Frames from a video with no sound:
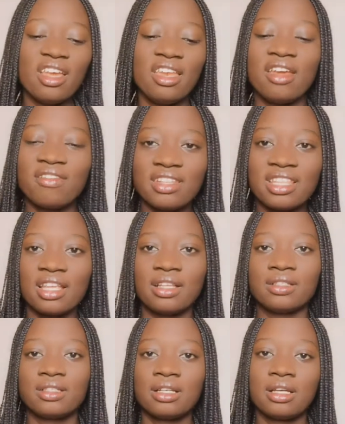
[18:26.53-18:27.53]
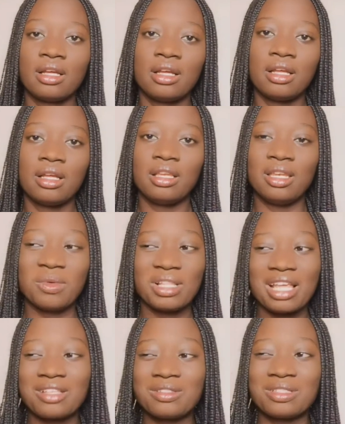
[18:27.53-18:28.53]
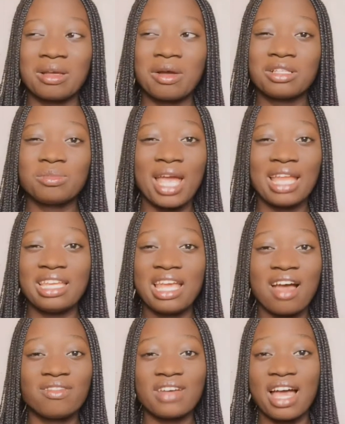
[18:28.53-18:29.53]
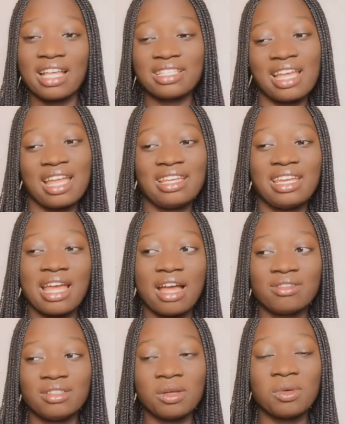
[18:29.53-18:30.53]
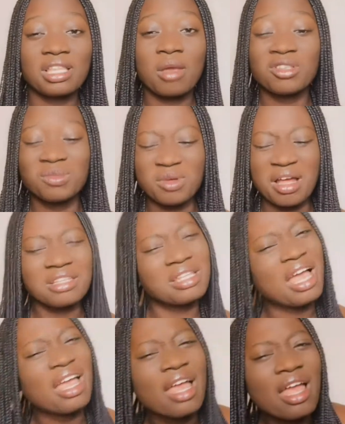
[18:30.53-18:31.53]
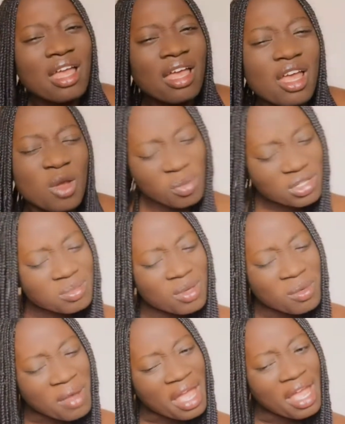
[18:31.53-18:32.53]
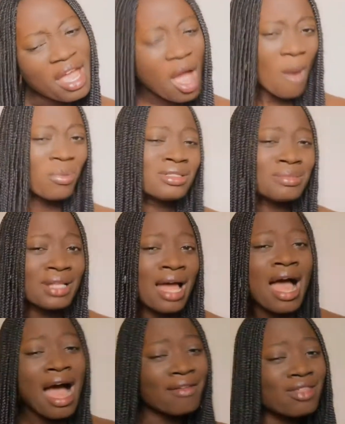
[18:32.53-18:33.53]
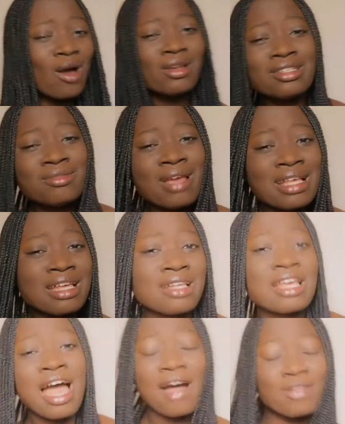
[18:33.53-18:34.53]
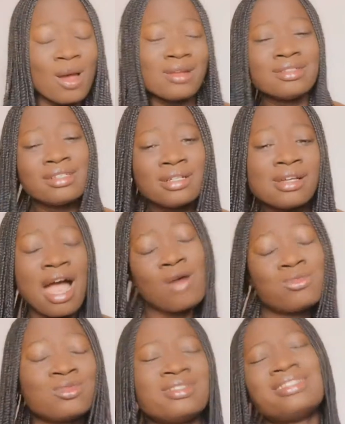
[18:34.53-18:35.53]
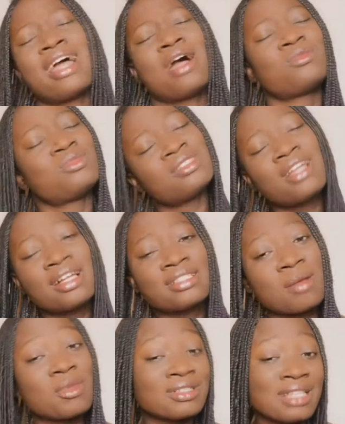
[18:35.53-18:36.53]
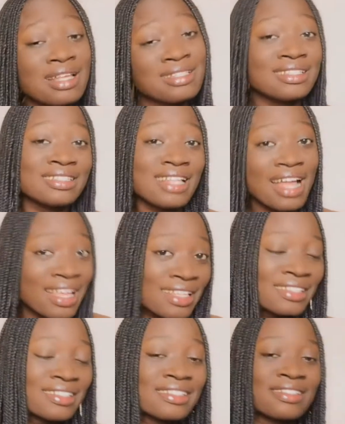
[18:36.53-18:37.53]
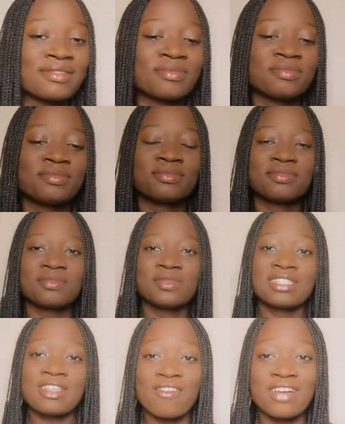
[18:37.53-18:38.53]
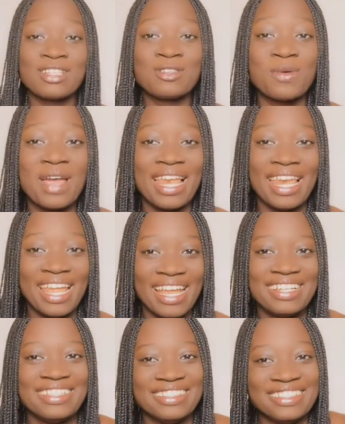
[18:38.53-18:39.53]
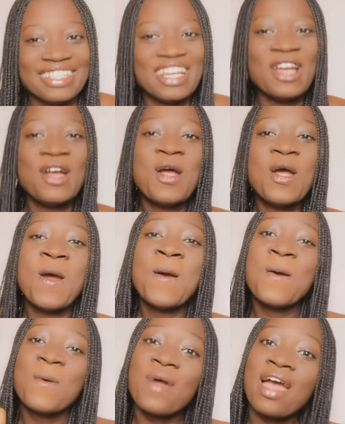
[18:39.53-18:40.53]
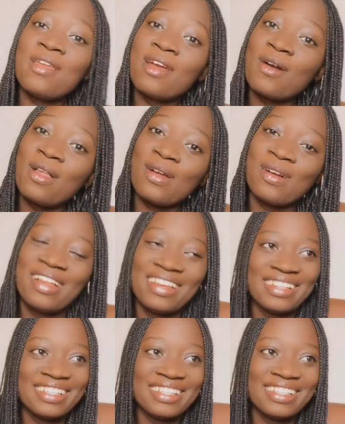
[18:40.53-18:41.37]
and everything. They wanted to say, because me, I didn't have ass, they wanted me to put ass. Put me where? Put me there. After all these rehearsals, I thought I would dance. I must dance. Instead of us to go and learn. Where are they going to go?